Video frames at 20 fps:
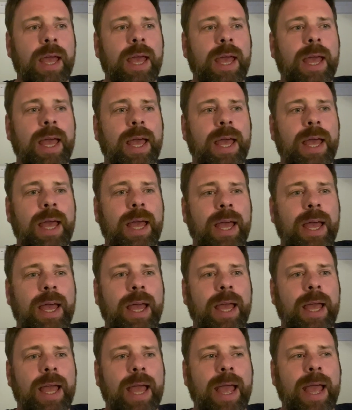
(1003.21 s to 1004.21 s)

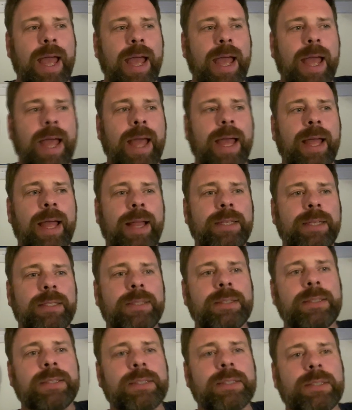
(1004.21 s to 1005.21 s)

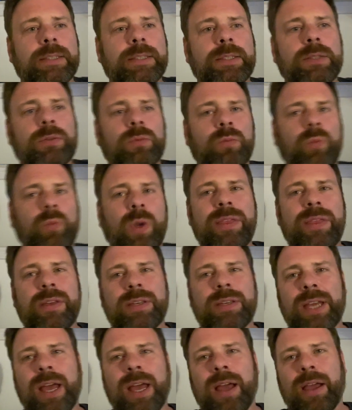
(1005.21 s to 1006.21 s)
And with the
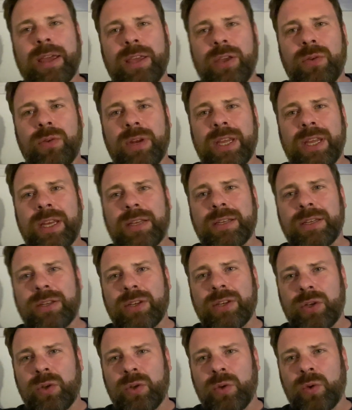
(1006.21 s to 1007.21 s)
tari, you need to
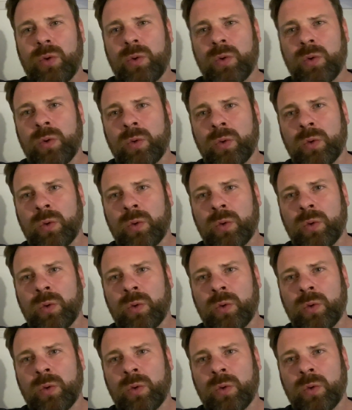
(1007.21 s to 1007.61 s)
do